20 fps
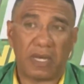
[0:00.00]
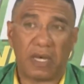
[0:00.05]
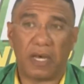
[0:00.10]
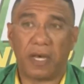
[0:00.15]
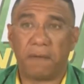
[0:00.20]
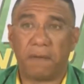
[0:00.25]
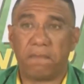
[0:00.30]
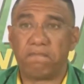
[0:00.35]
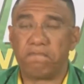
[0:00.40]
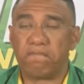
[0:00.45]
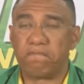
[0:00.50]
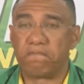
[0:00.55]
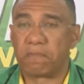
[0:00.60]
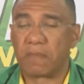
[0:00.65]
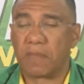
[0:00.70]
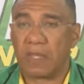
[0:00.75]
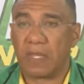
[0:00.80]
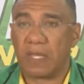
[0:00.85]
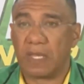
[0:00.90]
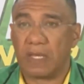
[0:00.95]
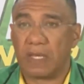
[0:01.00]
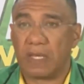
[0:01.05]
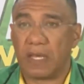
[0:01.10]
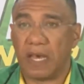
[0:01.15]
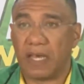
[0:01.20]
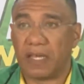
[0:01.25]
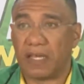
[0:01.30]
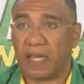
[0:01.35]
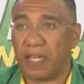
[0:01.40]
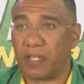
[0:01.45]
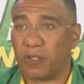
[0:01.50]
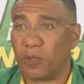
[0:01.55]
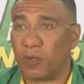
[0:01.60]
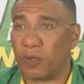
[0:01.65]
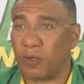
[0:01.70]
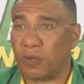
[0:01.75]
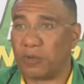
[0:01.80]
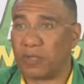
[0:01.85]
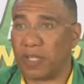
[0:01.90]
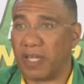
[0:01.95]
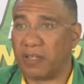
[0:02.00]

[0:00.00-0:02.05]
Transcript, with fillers: Um, I, I know